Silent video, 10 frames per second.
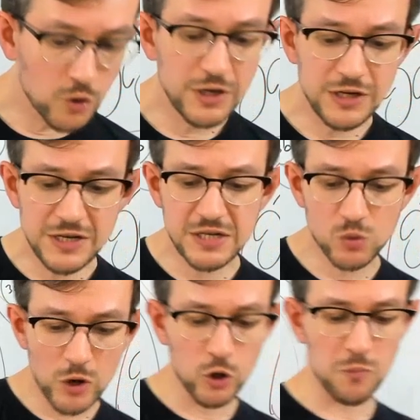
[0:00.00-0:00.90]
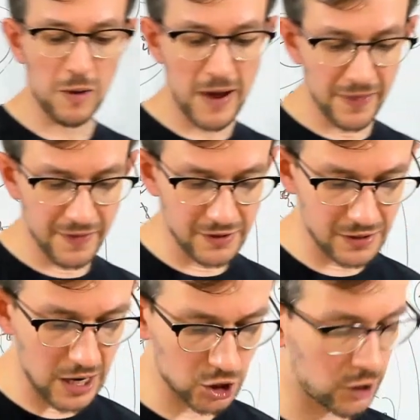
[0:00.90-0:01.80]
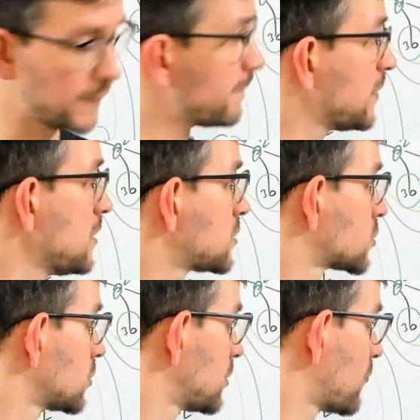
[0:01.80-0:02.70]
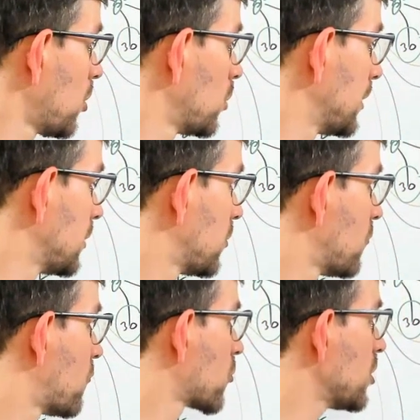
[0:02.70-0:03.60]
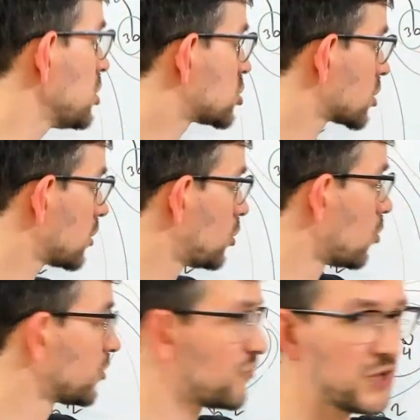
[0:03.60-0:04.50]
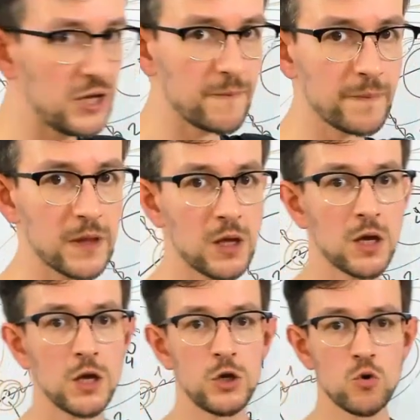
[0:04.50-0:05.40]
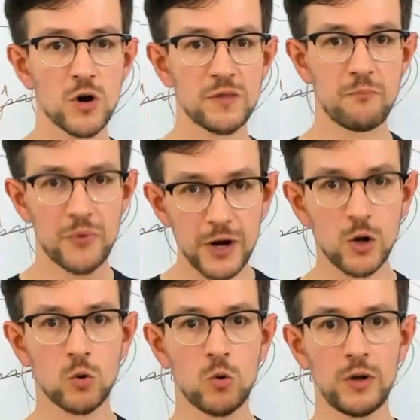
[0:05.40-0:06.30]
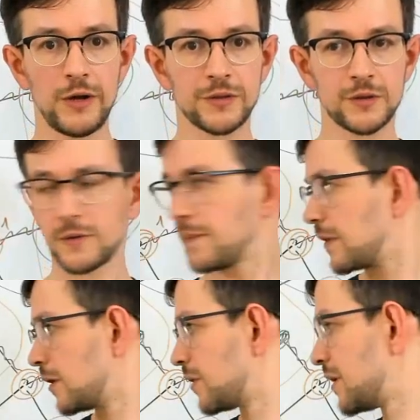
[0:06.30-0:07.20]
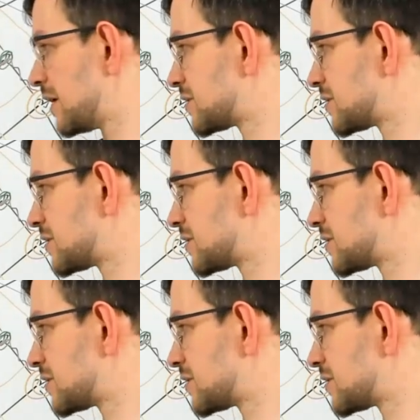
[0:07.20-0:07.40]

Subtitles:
easiest way to implement this actually is the following. For each node V, you can pre-calculate the